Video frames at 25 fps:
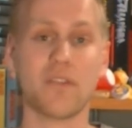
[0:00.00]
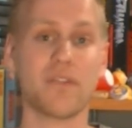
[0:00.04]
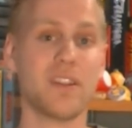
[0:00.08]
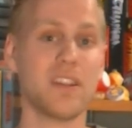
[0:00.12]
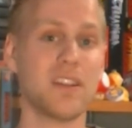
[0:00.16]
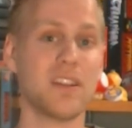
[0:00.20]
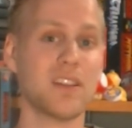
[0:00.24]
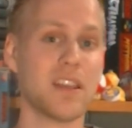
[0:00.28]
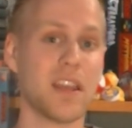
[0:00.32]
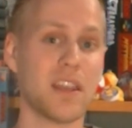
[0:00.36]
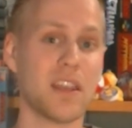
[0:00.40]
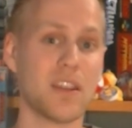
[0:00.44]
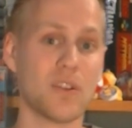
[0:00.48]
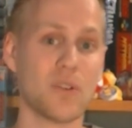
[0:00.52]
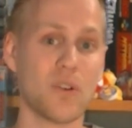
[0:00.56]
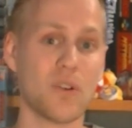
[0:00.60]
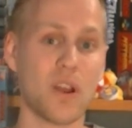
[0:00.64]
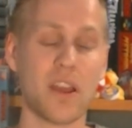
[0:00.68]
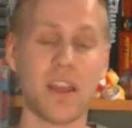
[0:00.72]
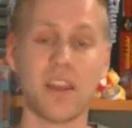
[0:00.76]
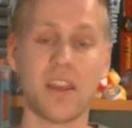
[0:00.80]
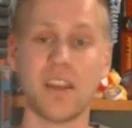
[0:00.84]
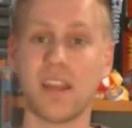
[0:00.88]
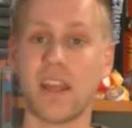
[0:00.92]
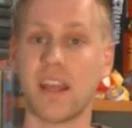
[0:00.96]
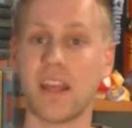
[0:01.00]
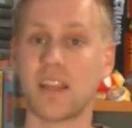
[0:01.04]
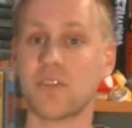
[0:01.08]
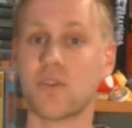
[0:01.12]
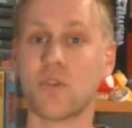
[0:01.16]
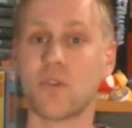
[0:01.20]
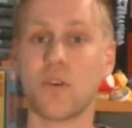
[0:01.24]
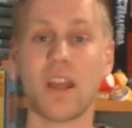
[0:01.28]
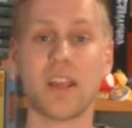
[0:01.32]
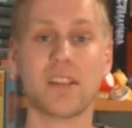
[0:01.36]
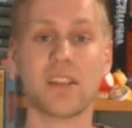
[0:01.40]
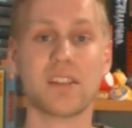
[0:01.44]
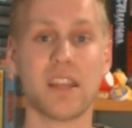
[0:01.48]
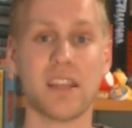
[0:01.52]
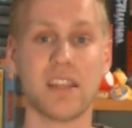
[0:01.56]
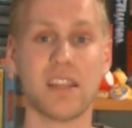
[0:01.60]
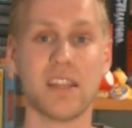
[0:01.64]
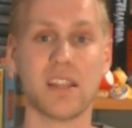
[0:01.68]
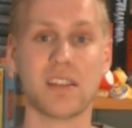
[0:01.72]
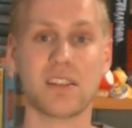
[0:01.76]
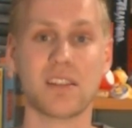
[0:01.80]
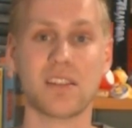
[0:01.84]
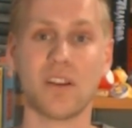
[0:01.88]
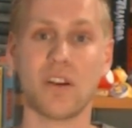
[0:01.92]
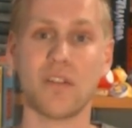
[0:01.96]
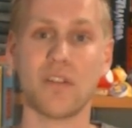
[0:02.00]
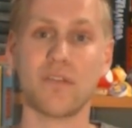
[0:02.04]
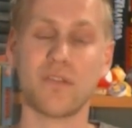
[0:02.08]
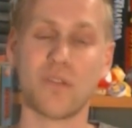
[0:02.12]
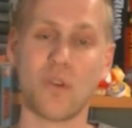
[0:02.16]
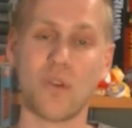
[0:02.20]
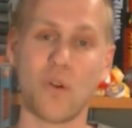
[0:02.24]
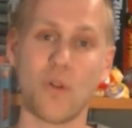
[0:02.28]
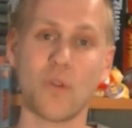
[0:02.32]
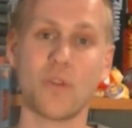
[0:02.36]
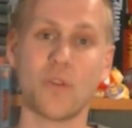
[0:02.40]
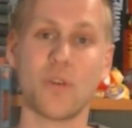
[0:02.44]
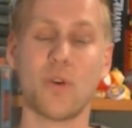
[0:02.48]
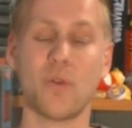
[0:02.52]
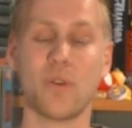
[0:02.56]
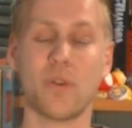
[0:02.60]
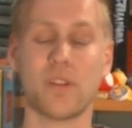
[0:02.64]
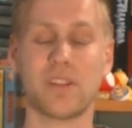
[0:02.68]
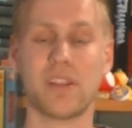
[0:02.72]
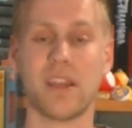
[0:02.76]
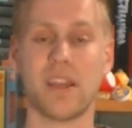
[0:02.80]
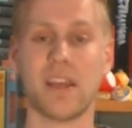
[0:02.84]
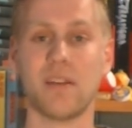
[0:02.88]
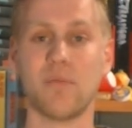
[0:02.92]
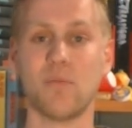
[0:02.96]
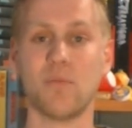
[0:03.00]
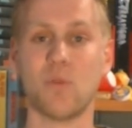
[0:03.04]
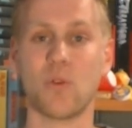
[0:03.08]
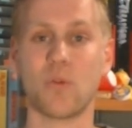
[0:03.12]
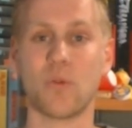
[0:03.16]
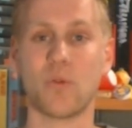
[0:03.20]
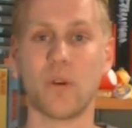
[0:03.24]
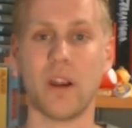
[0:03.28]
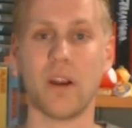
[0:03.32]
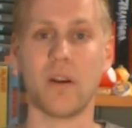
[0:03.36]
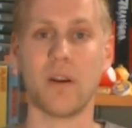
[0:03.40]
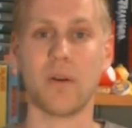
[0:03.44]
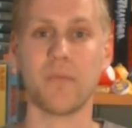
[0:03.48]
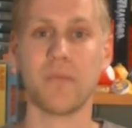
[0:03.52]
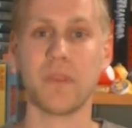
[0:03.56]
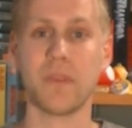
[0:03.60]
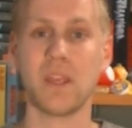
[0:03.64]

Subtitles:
Nintendo NES or SNES stuff, although it's getting more rare.